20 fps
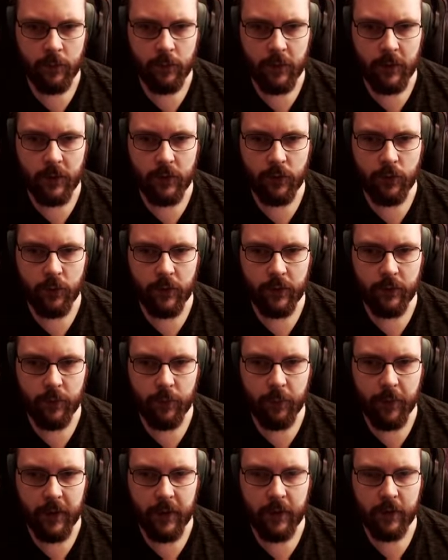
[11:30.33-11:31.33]
Might as well
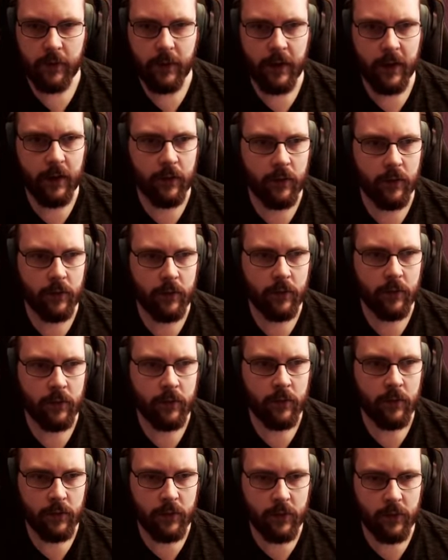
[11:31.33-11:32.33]
repair. Hang on.
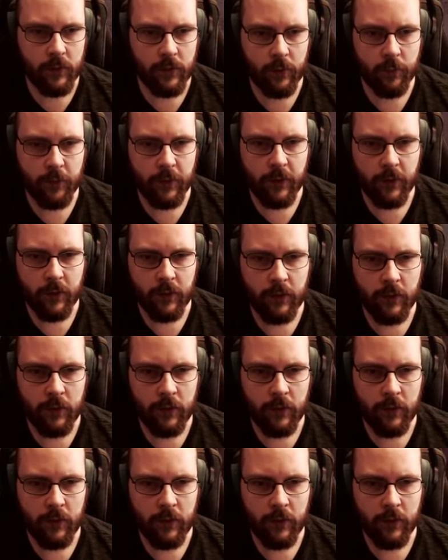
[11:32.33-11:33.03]
Is there something?